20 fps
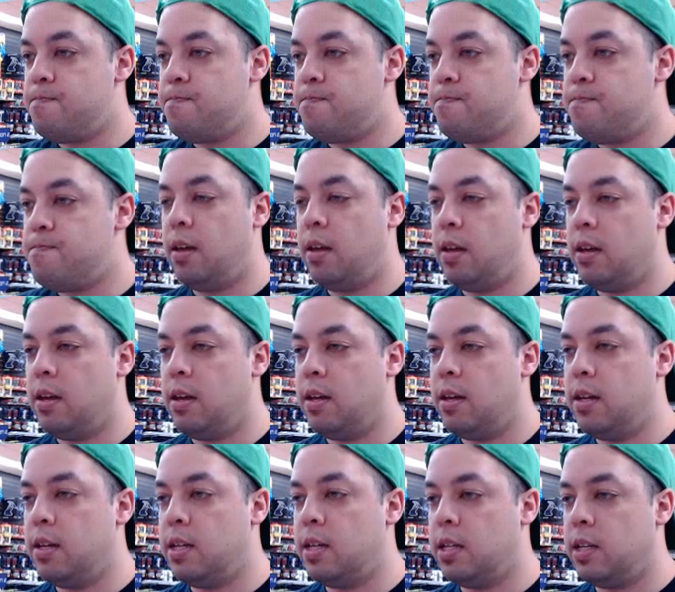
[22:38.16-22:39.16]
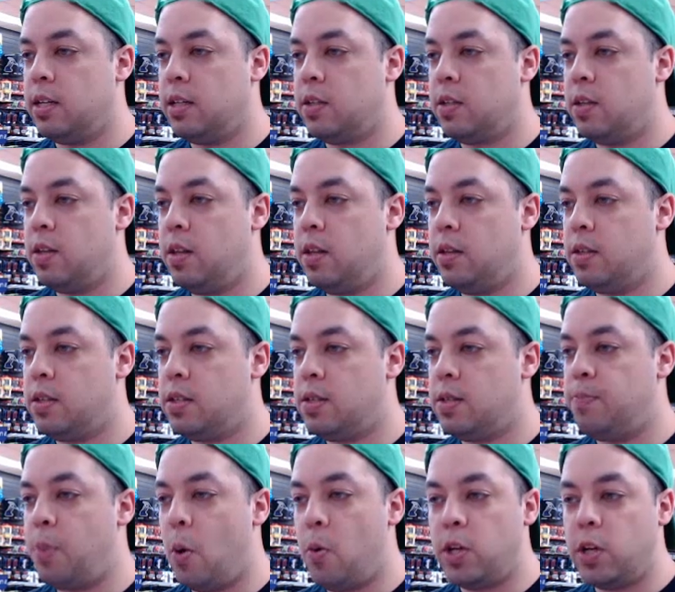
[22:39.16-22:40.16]
The
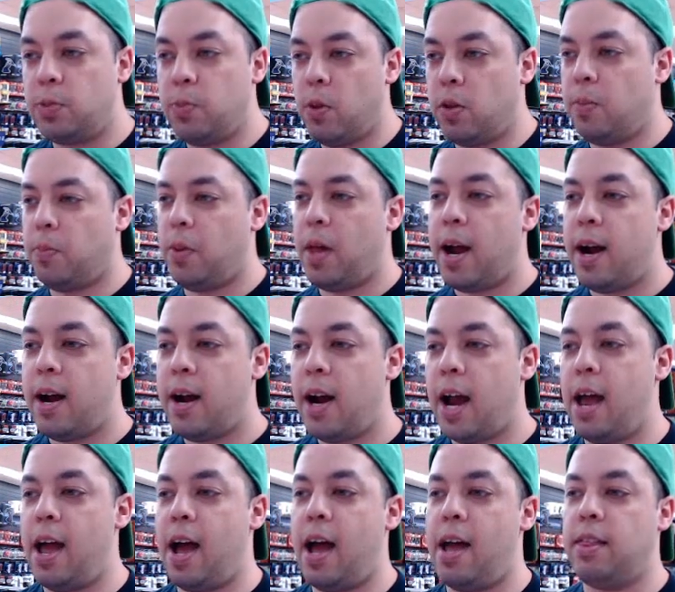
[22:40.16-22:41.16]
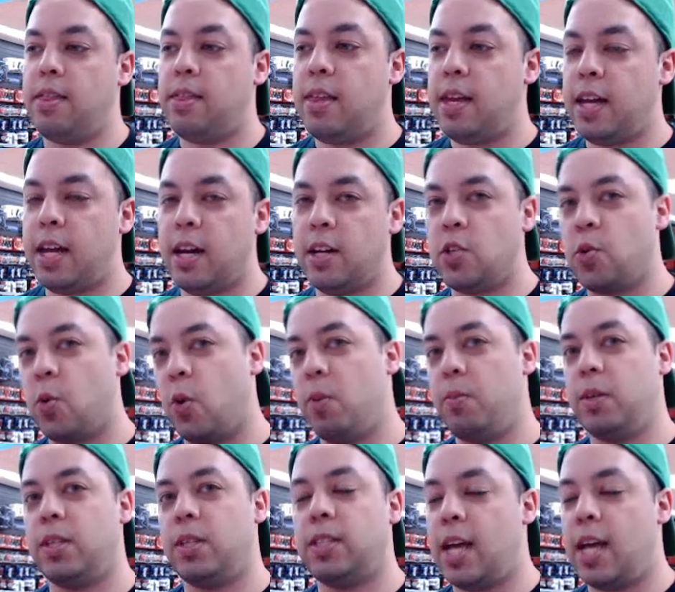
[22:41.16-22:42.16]
bonus multiplier, I think in a
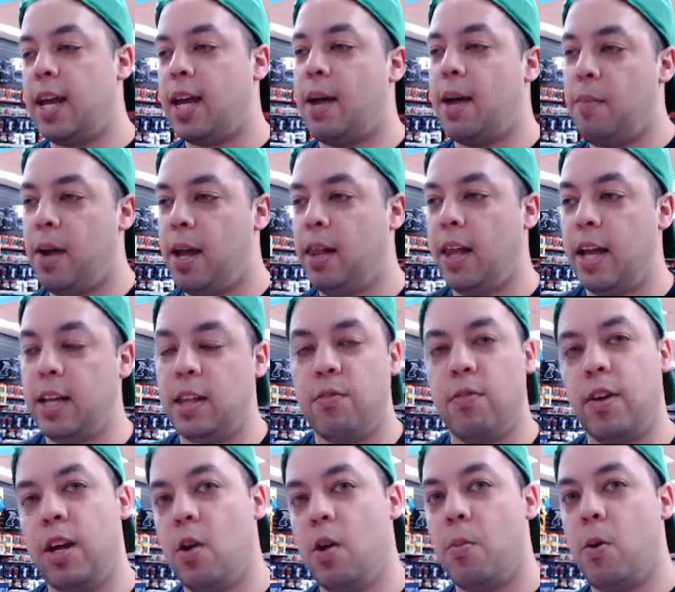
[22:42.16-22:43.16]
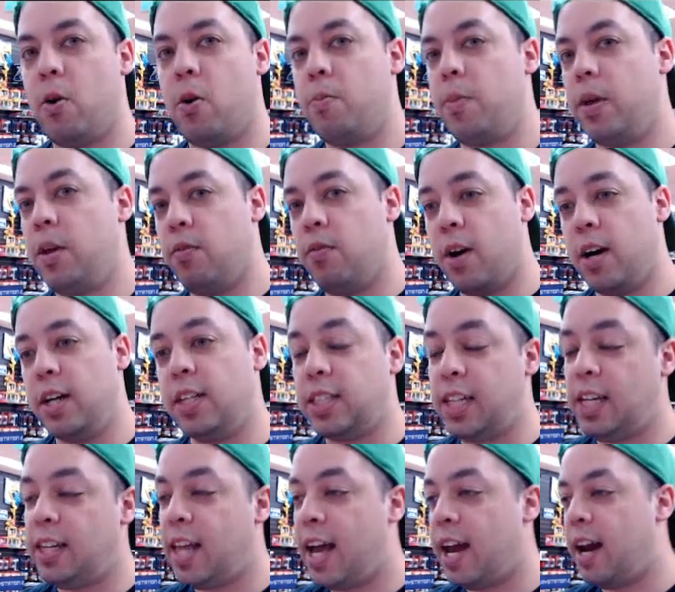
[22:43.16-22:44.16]
tournament setting I might light the video mode, but you've already
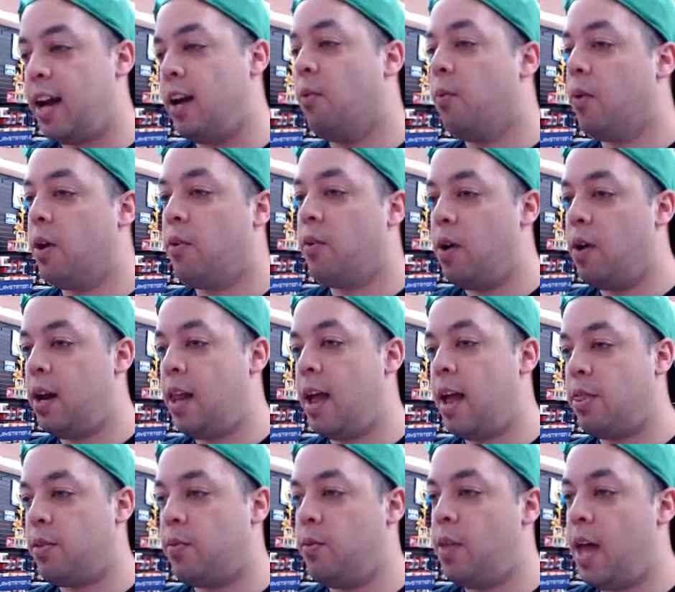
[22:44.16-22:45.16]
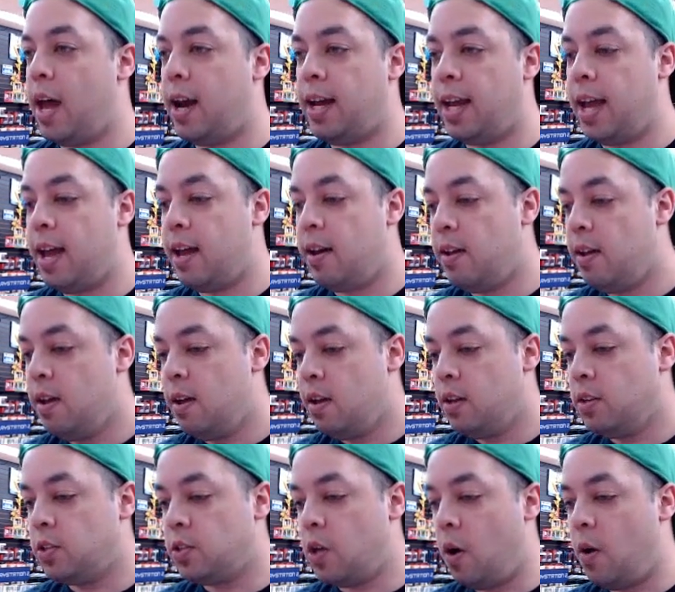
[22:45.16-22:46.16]
seen that. I don't want to run that through that again.
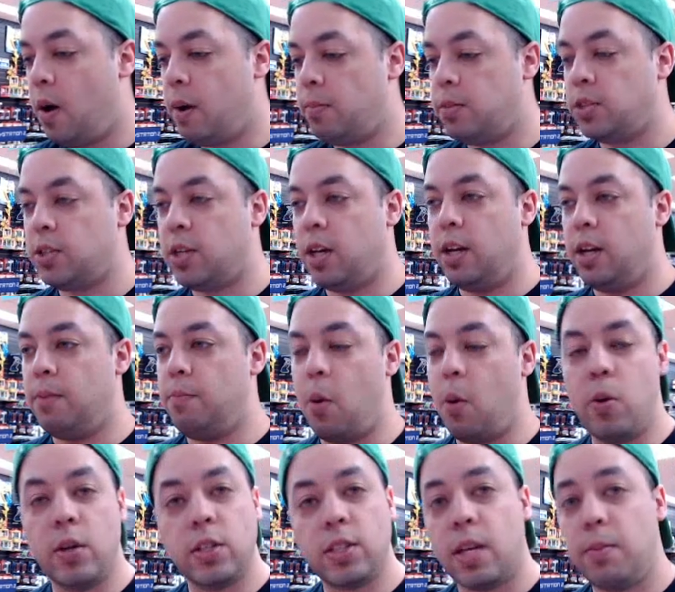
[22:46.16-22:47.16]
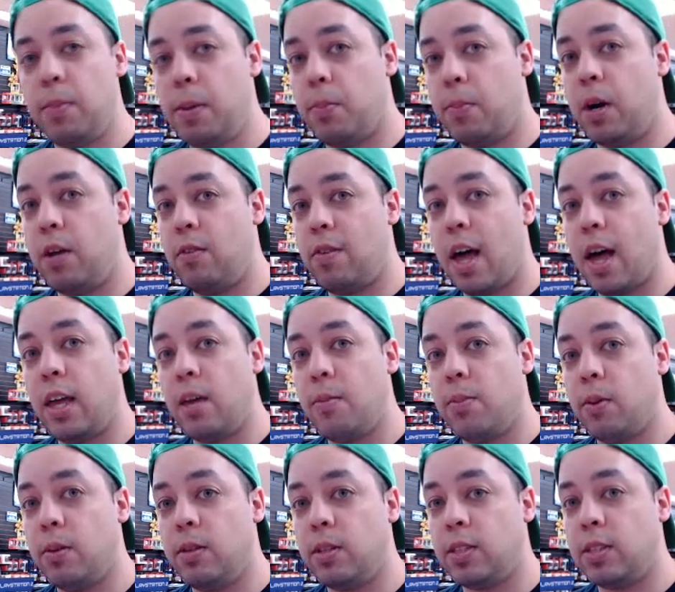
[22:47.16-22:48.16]
So I'm just going to... Bonus can be pretty
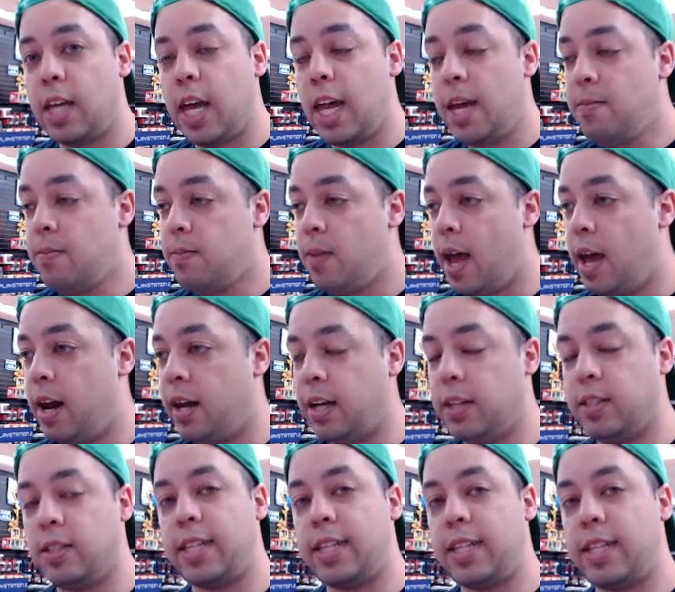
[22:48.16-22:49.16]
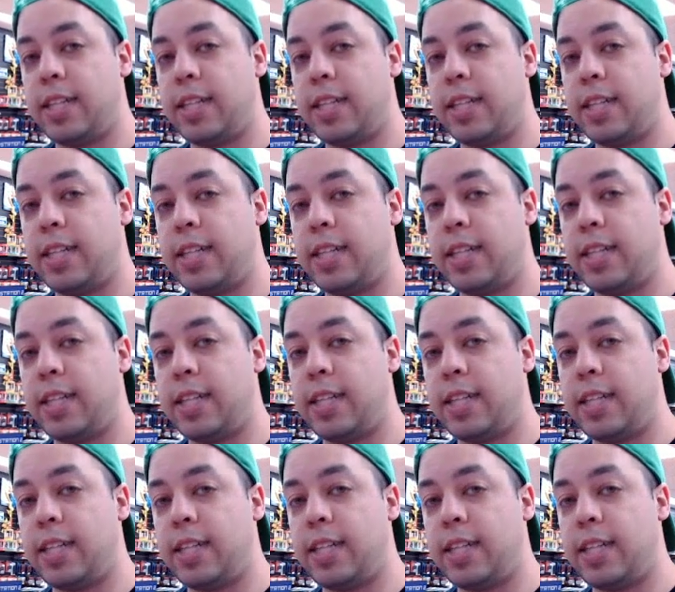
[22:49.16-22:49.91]
valuable in this game, and it can stack really high.